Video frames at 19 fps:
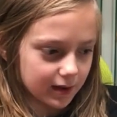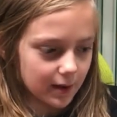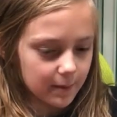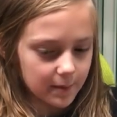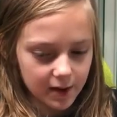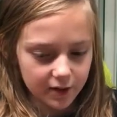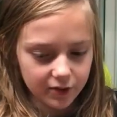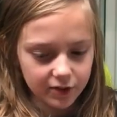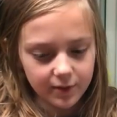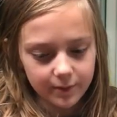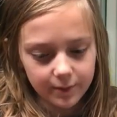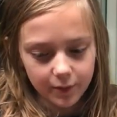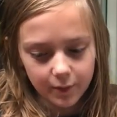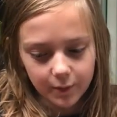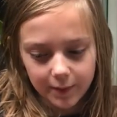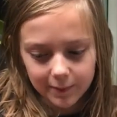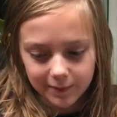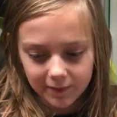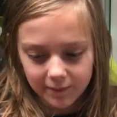get mixed up with
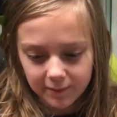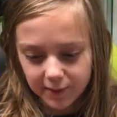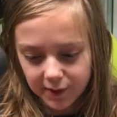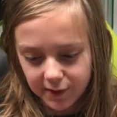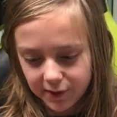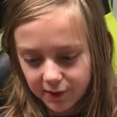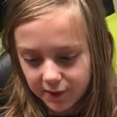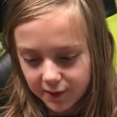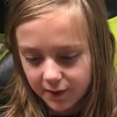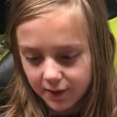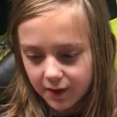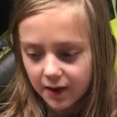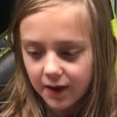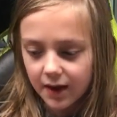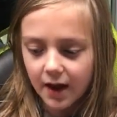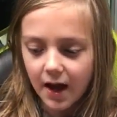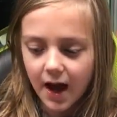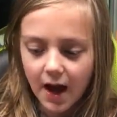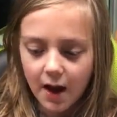one green
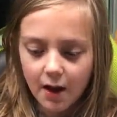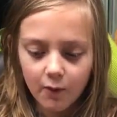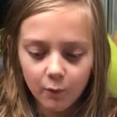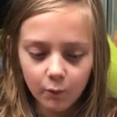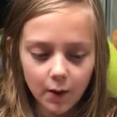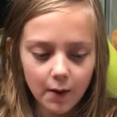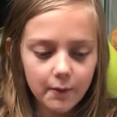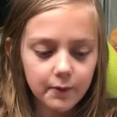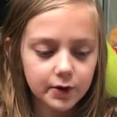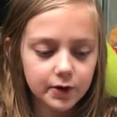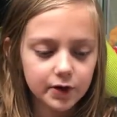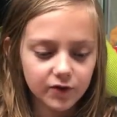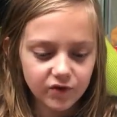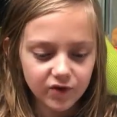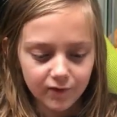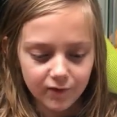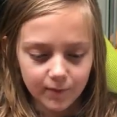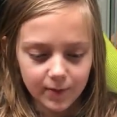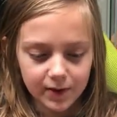going. What would your
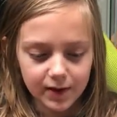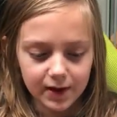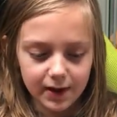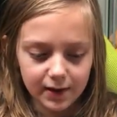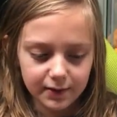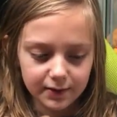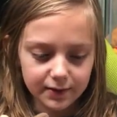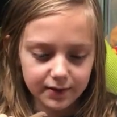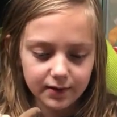favorite be, Dad?